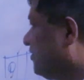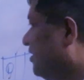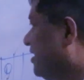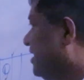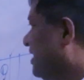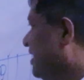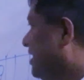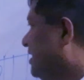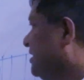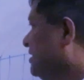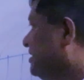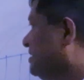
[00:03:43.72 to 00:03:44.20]

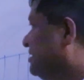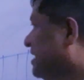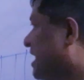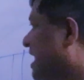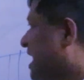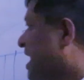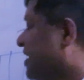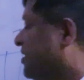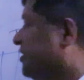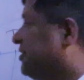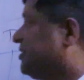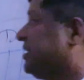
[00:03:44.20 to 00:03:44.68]
the
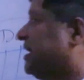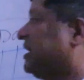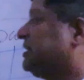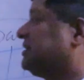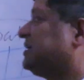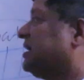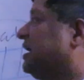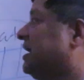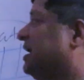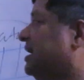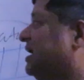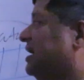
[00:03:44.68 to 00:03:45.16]
entire
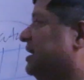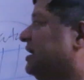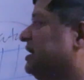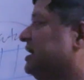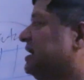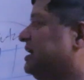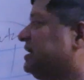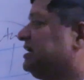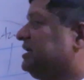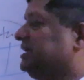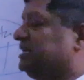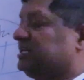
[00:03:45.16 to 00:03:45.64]

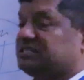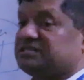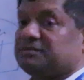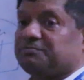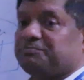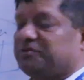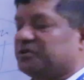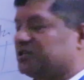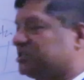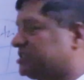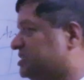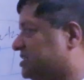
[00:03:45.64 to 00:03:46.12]
data
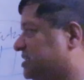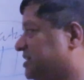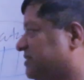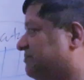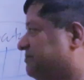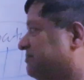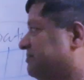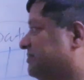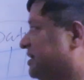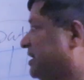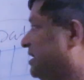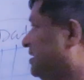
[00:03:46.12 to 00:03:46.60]
is
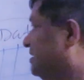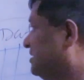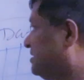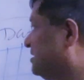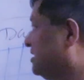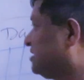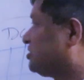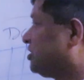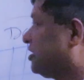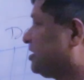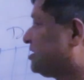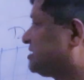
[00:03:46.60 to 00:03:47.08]
positive.
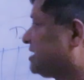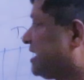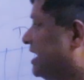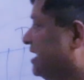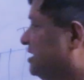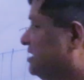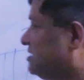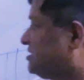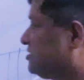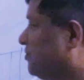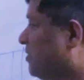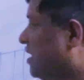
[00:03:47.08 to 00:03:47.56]
And sorry,
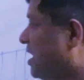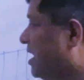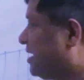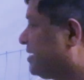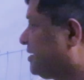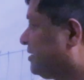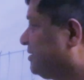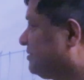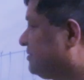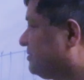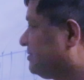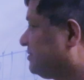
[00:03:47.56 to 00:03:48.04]
sign is
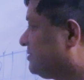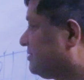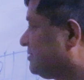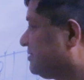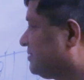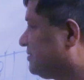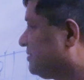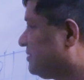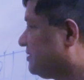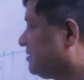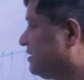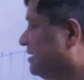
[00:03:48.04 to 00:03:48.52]
1.
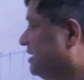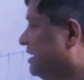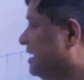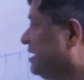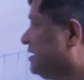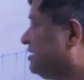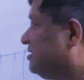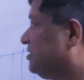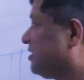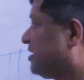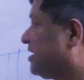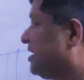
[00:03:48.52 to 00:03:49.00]

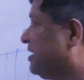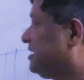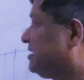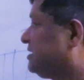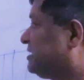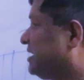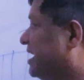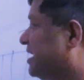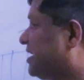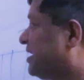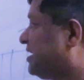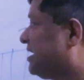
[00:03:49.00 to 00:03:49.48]
Here
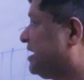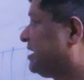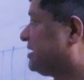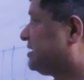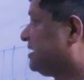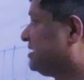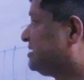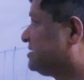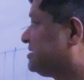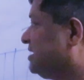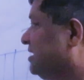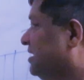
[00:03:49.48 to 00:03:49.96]
entire
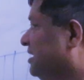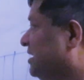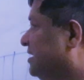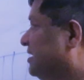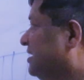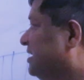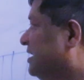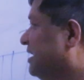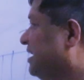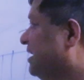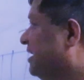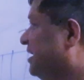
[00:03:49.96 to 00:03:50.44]
data
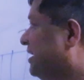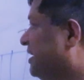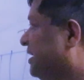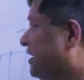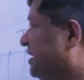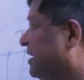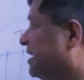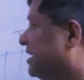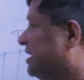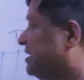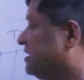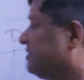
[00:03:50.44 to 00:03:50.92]
is
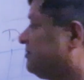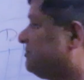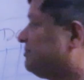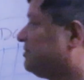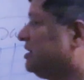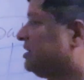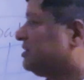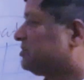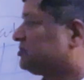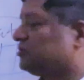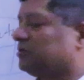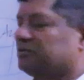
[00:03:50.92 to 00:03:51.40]
negative.
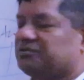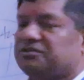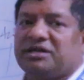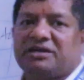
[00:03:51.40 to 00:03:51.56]
So